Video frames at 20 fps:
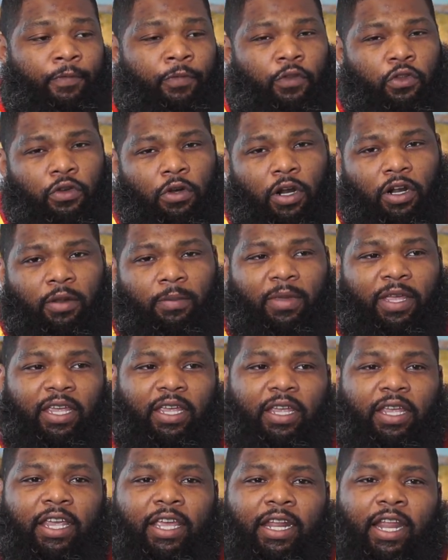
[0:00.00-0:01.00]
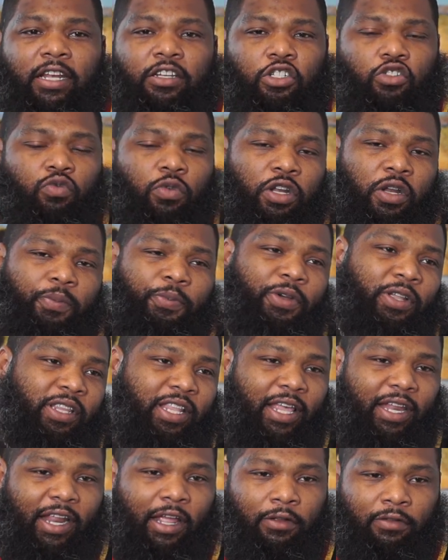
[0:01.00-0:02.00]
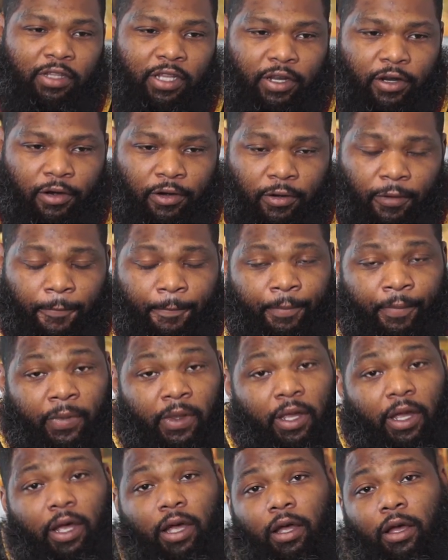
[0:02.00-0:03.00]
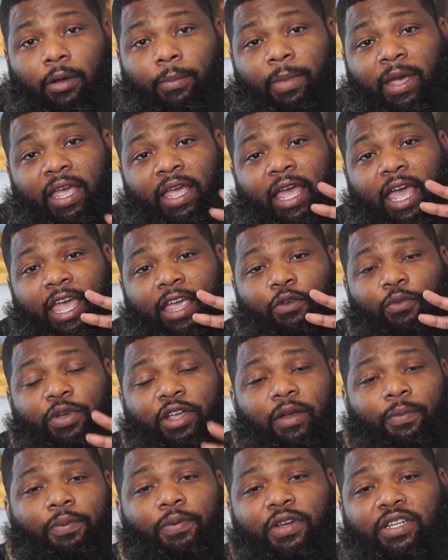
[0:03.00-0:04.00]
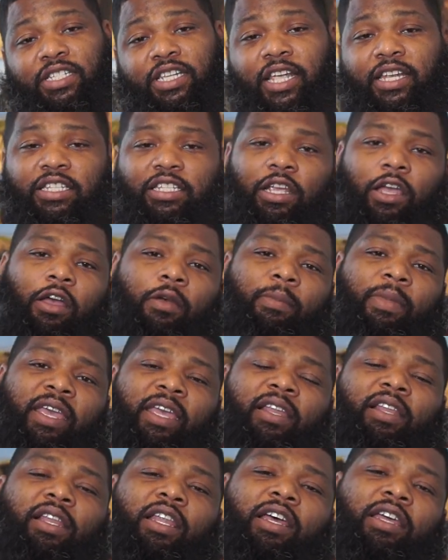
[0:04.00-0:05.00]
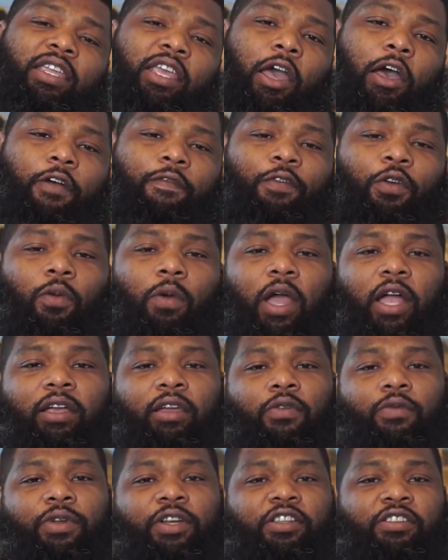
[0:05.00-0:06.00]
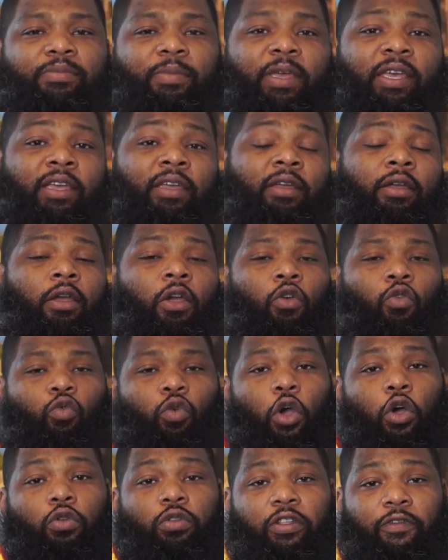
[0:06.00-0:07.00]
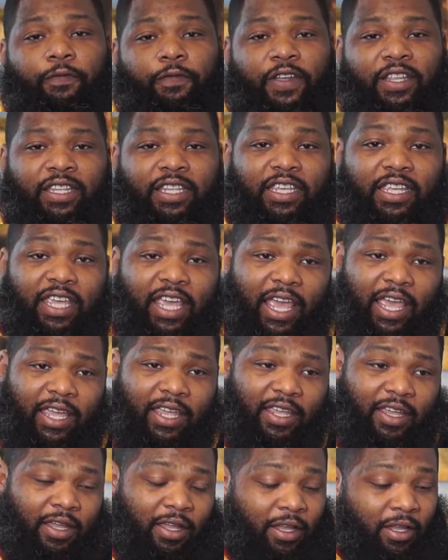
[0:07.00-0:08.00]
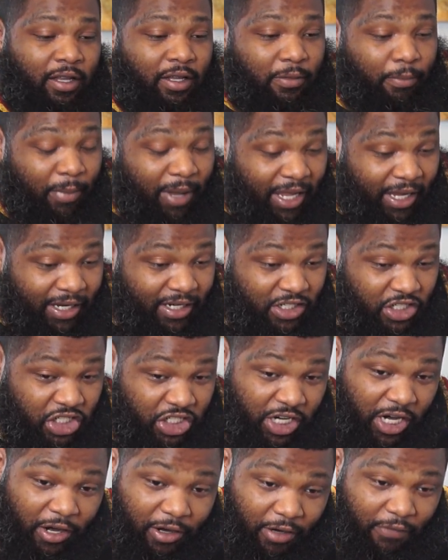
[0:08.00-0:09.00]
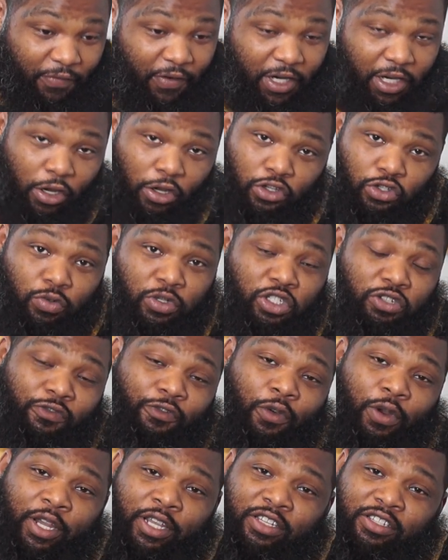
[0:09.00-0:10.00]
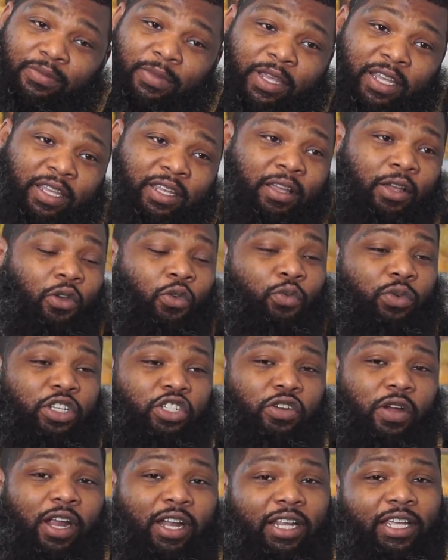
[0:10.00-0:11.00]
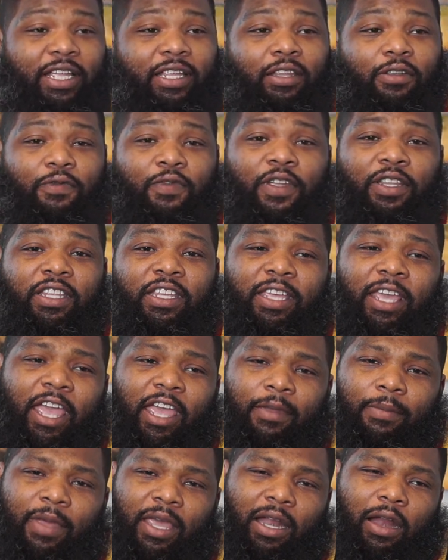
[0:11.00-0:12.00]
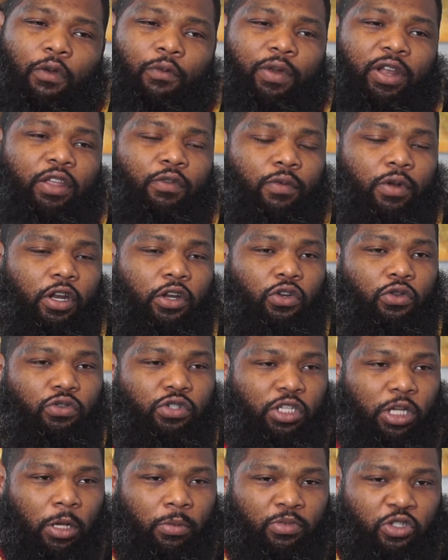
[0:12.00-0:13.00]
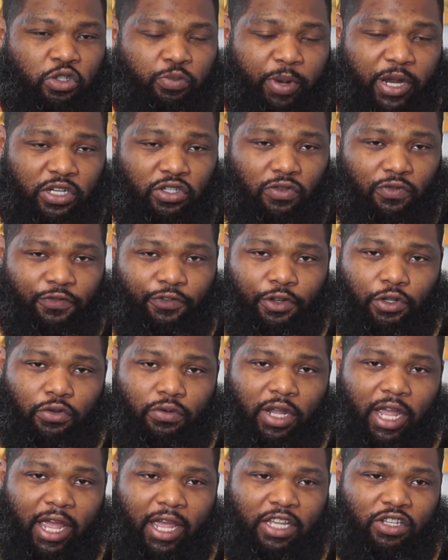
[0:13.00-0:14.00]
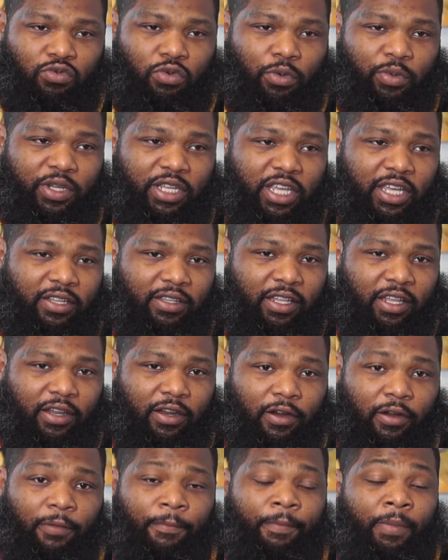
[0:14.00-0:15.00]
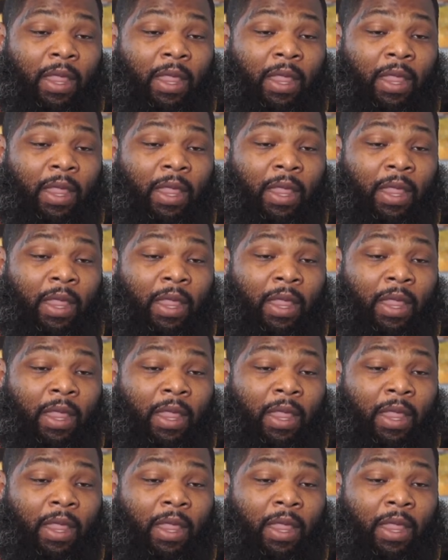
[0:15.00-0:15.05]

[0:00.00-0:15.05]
You know what I mean? And I just wanted to put that out there uh, man, hey, we appreciate y'all, man. Love y'all for rocking with us, man. Road to 50K. Man, share the videos with your friends, man. We trying to get to 50K, man. I really want to do something special for you guys when we get there.